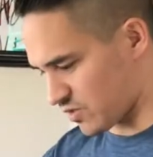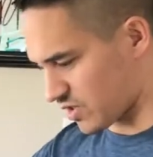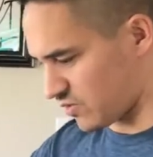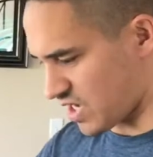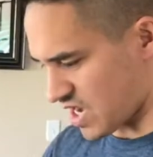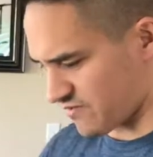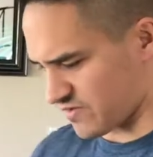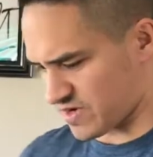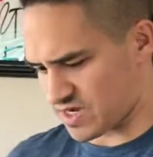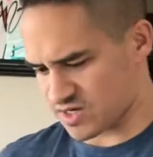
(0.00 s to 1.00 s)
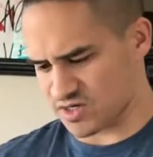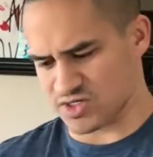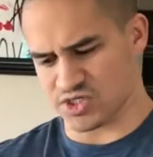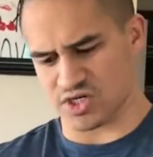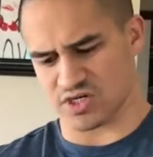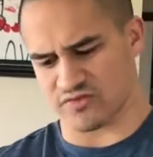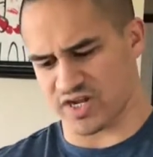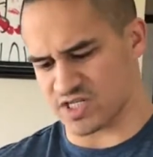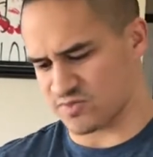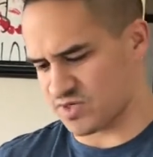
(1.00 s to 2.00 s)
we have a good chunk of
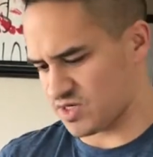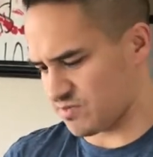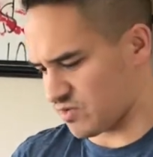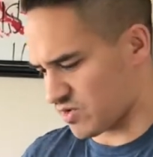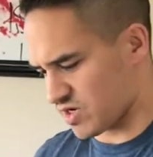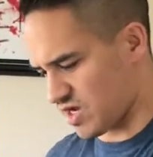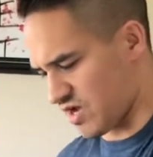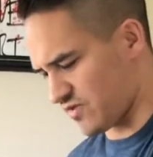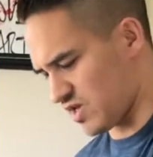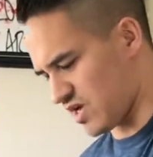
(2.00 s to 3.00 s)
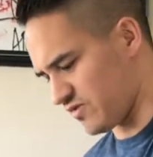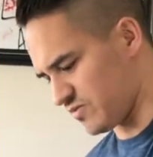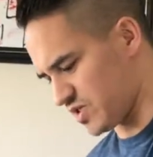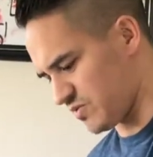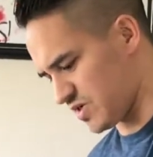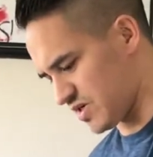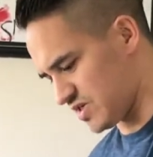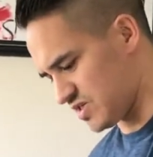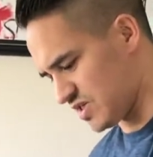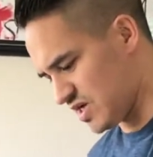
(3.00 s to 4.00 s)
aspirin here, but we're going to have a lot of them just
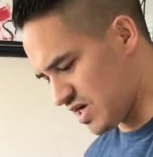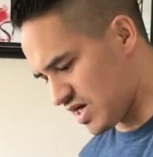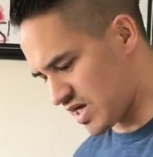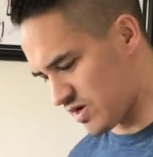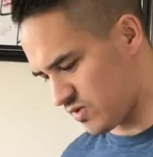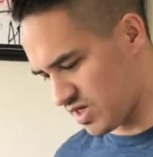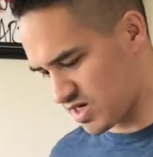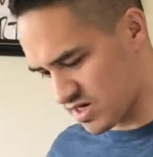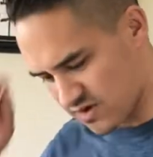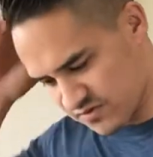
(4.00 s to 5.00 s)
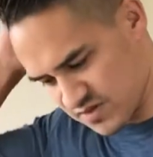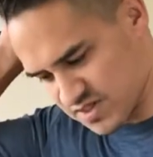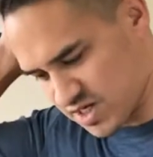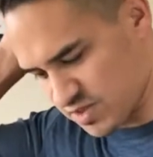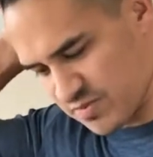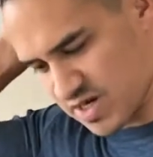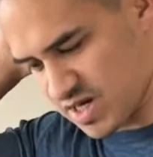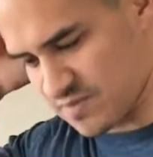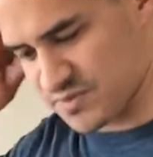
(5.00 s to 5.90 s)
because, again, we need enough for the scale to pick it up.